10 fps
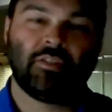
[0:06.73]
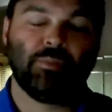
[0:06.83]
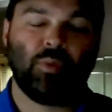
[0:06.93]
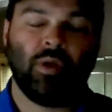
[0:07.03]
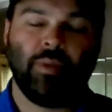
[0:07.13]
It's
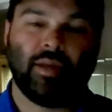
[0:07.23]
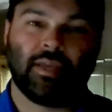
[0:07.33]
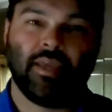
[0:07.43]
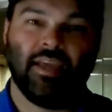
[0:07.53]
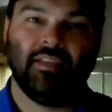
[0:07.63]
your boy
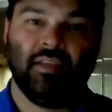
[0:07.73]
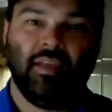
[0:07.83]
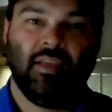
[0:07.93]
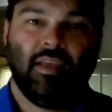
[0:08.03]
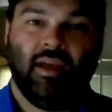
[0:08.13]
back again.
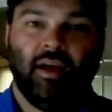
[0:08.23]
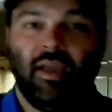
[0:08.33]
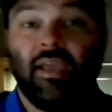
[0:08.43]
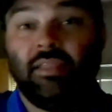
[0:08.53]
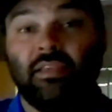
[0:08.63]

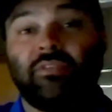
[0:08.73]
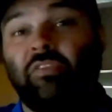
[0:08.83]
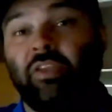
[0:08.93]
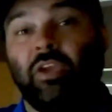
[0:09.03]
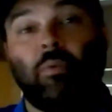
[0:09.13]
In this
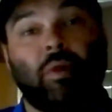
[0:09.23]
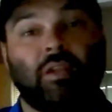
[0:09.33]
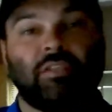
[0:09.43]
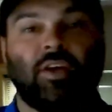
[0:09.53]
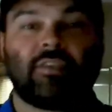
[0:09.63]
video, we're
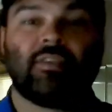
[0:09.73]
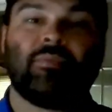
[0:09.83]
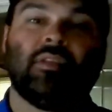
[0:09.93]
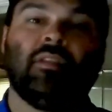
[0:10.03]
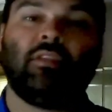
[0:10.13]
going to talk
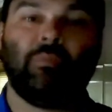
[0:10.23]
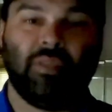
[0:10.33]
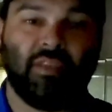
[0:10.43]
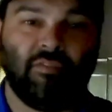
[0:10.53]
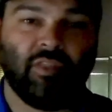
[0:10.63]
something a little
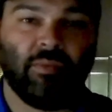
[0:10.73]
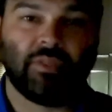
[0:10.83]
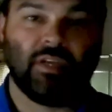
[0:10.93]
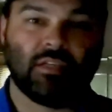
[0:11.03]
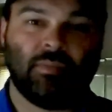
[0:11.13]
bit different than
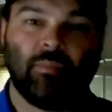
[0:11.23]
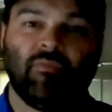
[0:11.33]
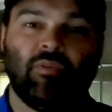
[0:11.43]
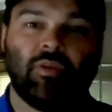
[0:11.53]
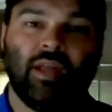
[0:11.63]
we talked about before.